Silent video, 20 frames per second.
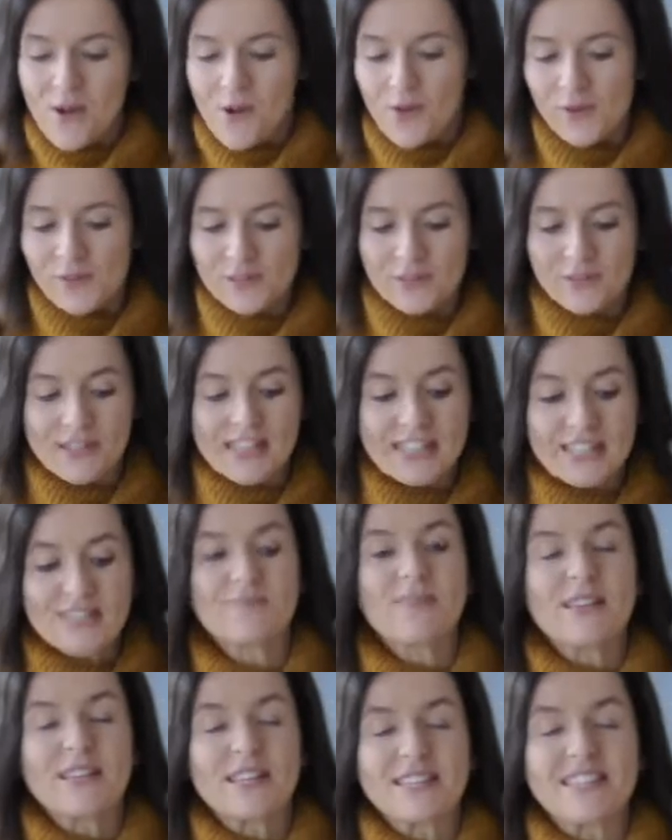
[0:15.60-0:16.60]
All the greens
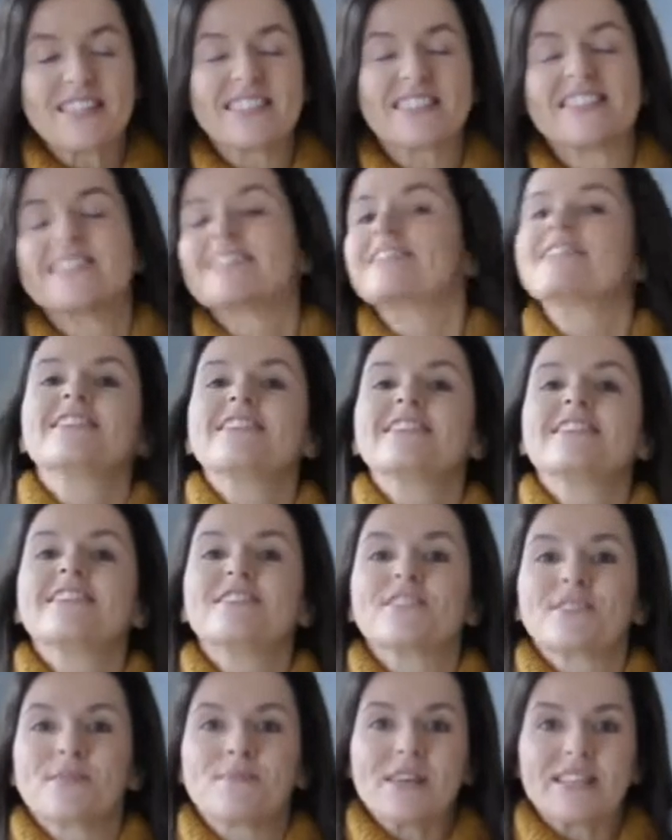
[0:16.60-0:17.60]
because it's
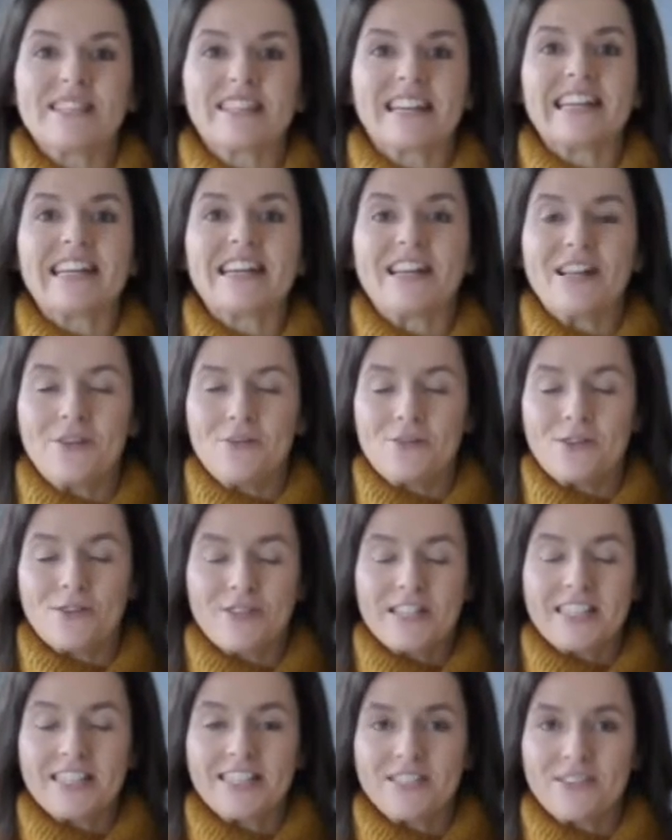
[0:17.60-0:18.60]
just basically a load of
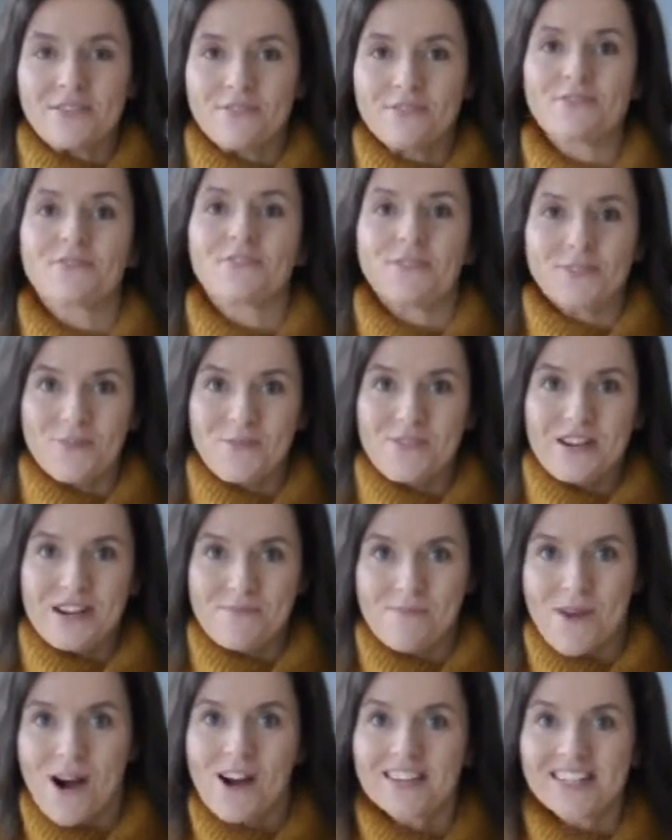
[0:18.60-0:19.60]
green stuff thrown in a
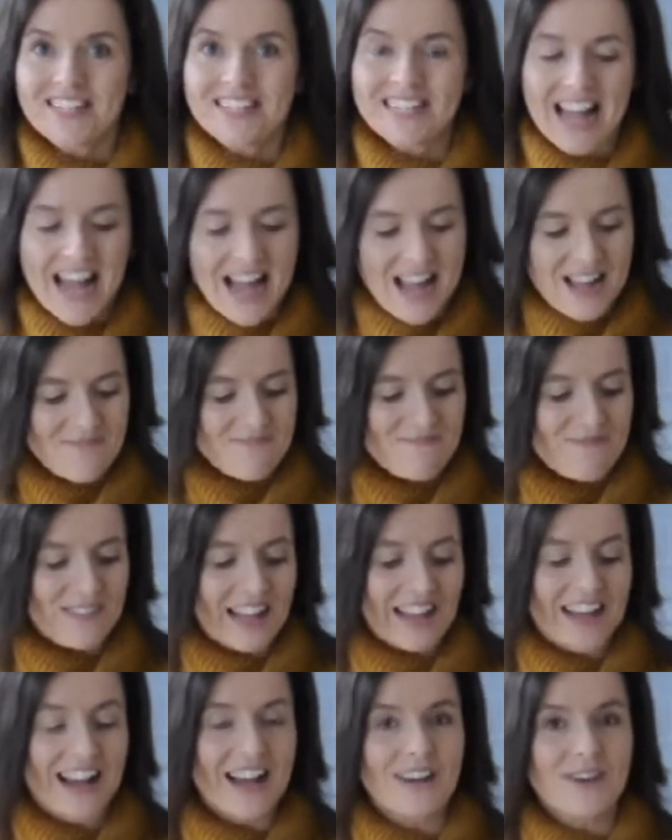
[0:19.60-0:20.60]
pot.
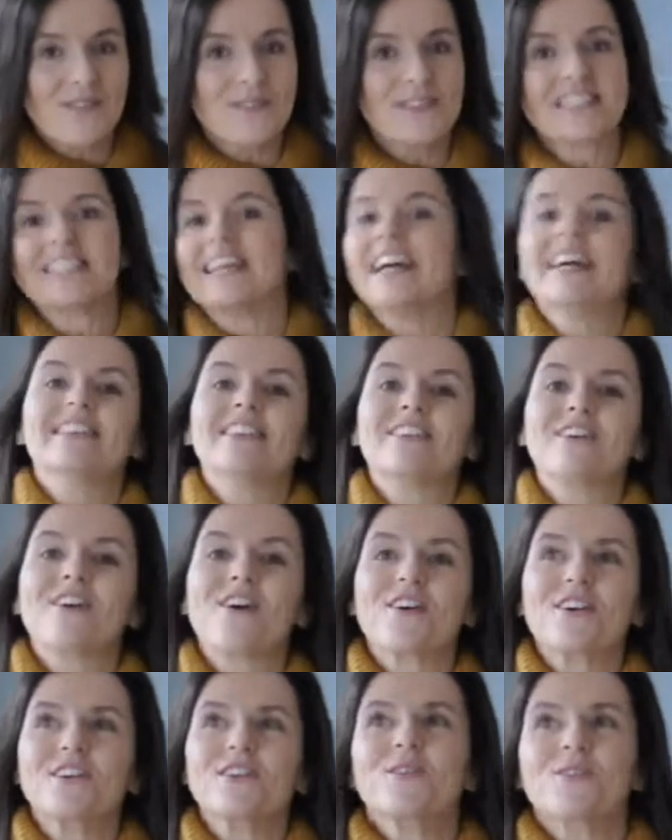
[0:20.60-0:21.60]
Like I always say, there
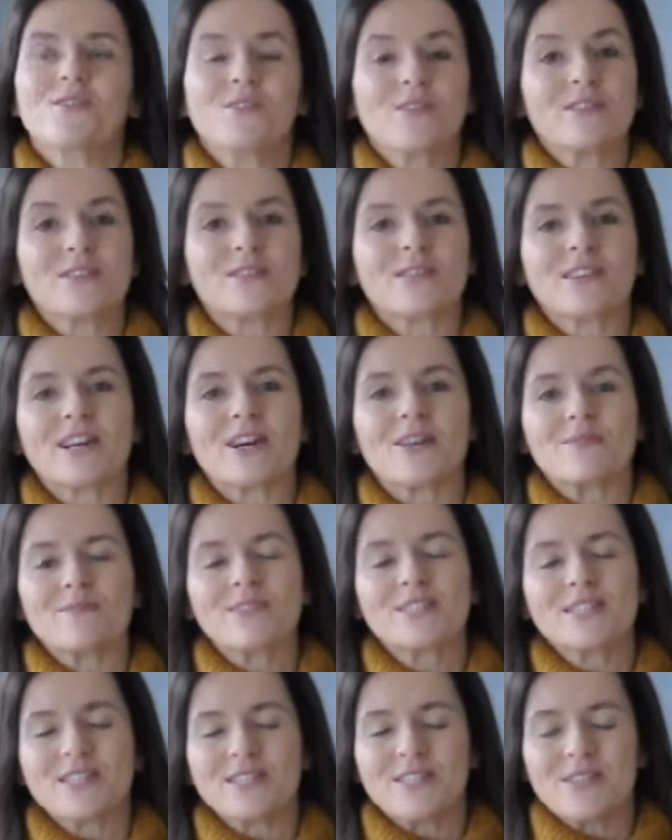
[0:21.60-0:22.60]
are no rules when it
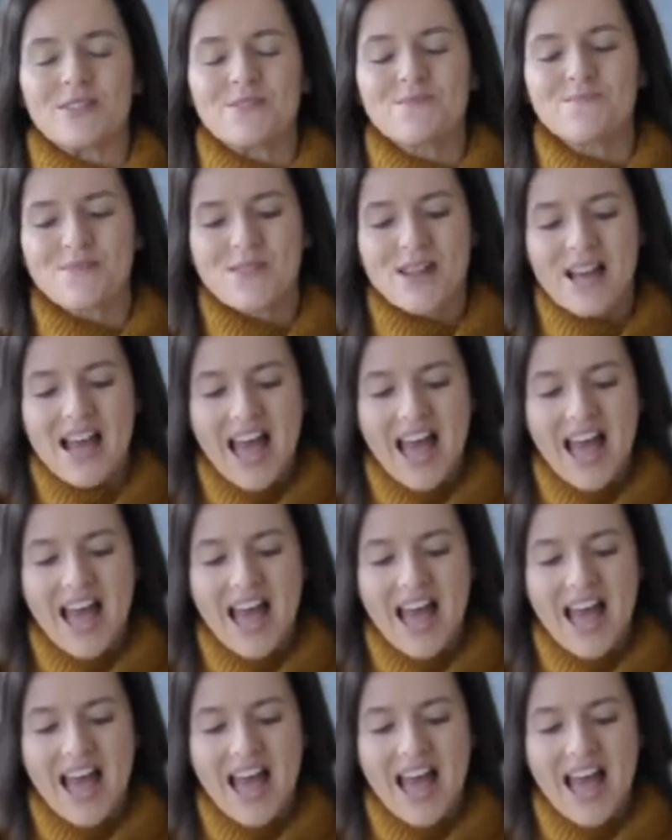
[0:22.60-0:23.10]
comes to soup.